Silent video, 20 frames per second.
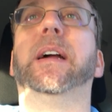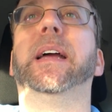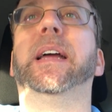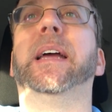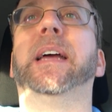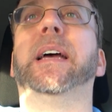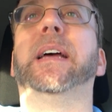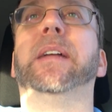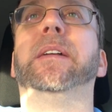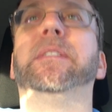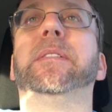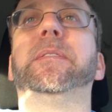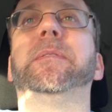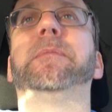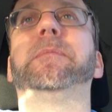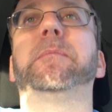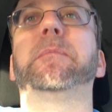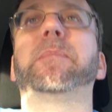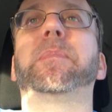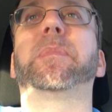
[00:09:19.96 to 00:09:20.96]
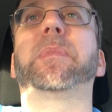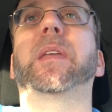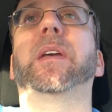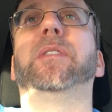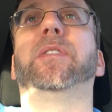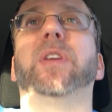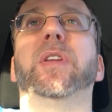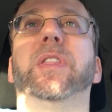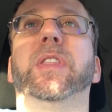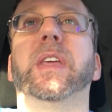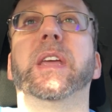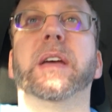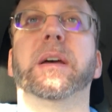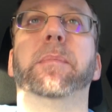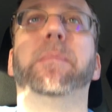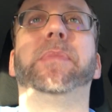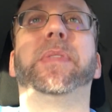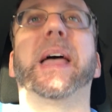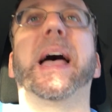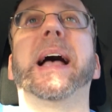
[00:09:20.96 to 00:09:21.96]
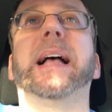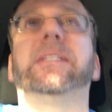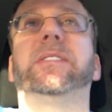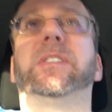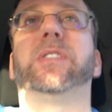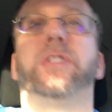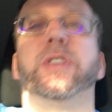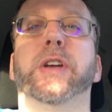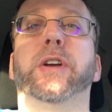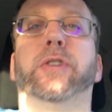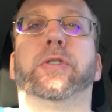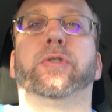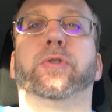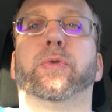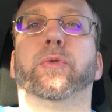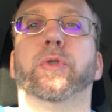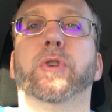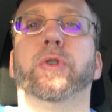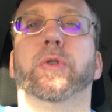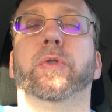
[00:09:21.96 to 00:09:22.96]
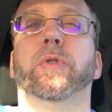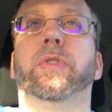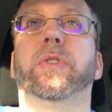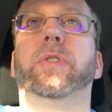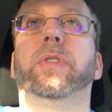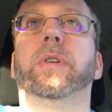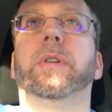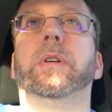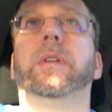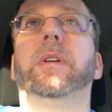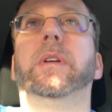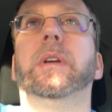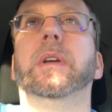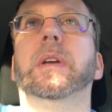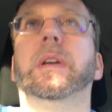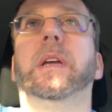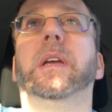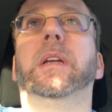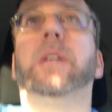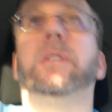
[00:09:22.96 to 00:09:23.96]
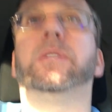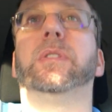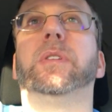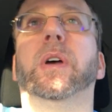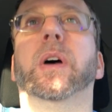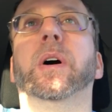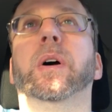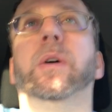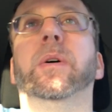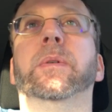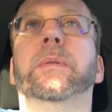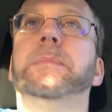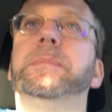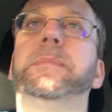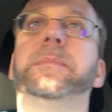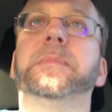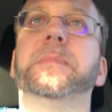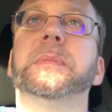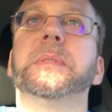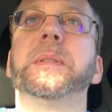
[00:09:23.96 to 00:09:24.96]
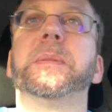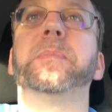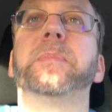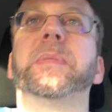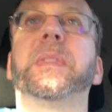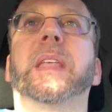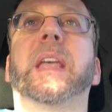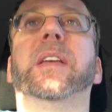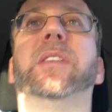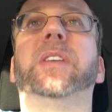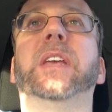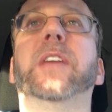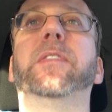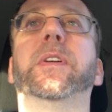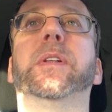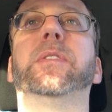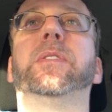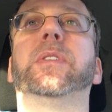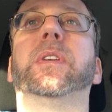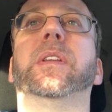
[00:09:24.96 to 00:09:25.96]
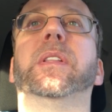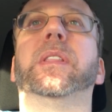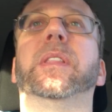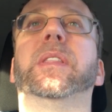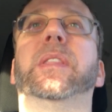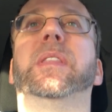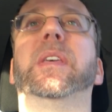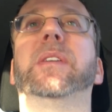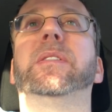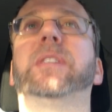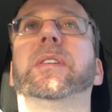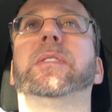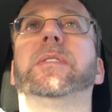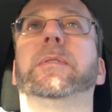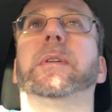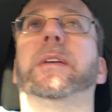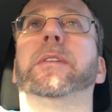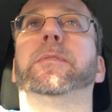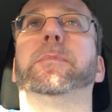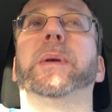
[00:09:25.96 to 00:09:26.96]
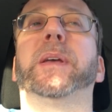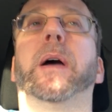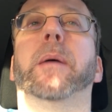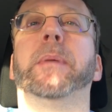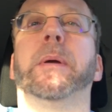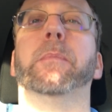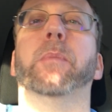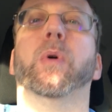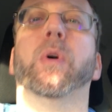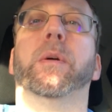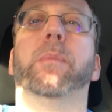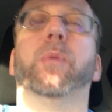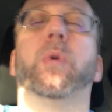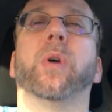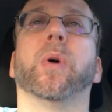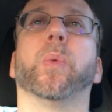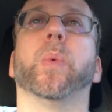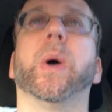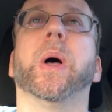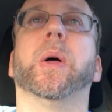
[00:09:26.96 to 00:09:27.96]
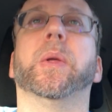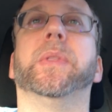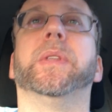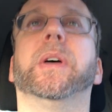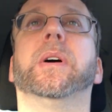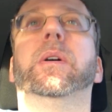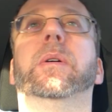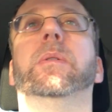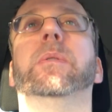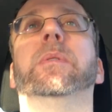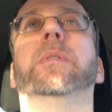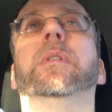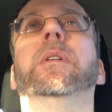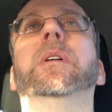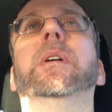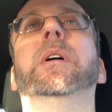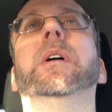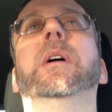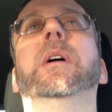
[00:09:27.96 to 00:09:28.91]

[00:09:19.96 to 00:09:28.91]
And to them, that's their truth. And so this is becoming more and more well known